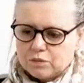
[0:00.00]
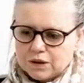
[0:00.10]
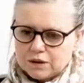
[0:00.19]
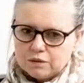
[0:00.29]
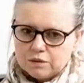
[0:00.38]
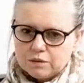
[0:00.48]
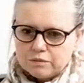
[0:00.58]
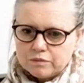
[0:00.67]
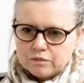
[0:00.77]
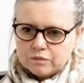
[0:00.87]
Well,
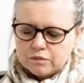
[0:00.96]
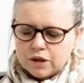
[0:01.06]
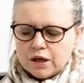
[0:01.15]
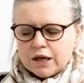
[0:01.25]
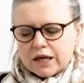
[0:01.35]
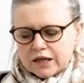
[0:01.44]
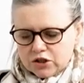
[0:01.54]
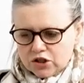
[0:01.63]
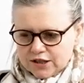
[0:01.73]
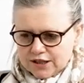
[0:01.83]

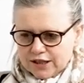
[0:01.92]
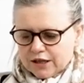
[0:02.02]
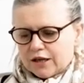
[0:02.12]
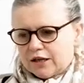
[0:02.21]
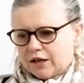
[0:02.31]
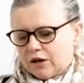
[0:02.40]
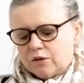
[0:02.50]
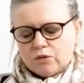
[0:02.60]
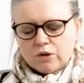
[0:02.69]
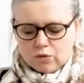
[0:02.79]
it's just that you
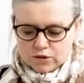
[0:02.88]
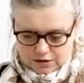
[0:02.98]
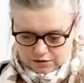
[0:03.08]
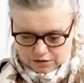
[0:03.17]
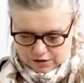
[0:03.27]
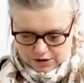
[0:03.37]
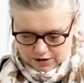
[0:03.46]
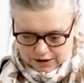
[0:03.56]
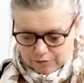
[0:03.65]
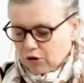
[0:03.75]
know I wasn't.
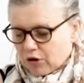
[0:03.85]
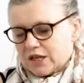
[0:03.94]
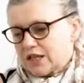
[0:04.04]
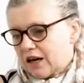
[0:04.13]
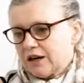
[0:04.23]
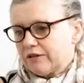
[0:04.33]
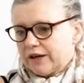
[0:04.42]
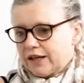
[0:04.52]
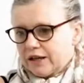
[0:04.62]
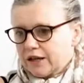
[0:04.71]
I'm not on a diet or
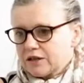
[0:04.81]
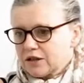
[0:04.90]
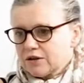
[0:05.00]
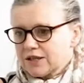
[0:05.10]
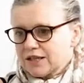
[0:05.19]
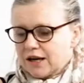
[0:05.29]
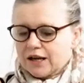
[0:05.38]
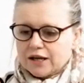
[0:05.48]
anything, so it's